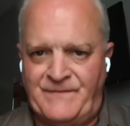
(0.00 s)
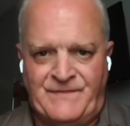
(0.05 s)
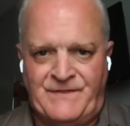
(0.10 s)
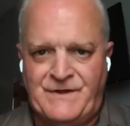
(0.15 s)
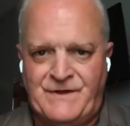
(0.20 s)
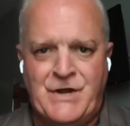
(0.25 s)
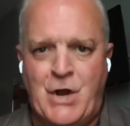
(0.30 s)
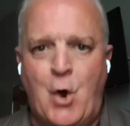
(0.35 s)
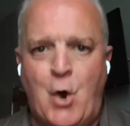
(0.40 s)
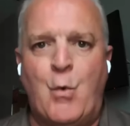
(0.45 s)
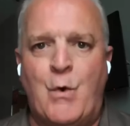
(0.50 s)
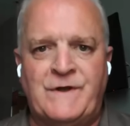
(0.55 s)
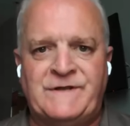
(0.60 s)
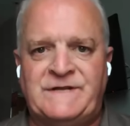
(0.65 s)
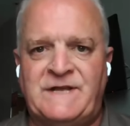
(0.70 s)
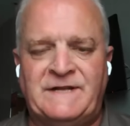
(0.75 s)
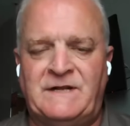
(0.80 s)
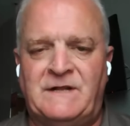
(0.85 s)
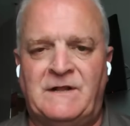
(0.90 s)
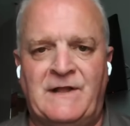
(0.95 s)
No one
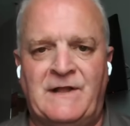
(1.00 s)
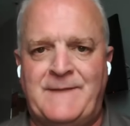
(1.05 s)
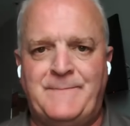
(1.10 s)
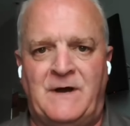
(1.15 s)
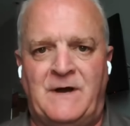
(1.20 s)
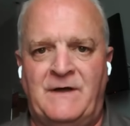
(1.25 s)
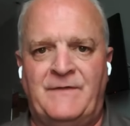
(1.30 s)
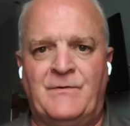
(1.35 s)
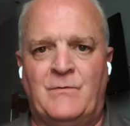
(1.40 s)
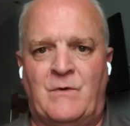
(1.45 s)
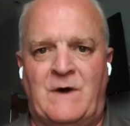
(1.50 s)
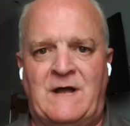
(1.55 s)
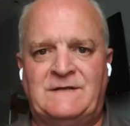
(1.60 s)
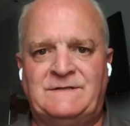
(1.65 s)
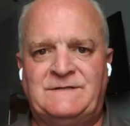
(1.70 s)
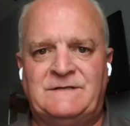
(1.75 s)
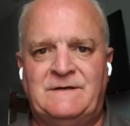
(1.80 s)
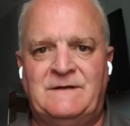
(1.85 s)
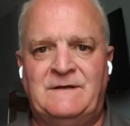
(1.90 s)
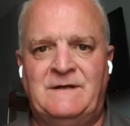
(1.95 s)
can claim
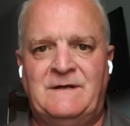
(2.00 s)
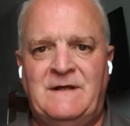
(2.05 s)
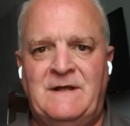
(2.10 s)
otherwise.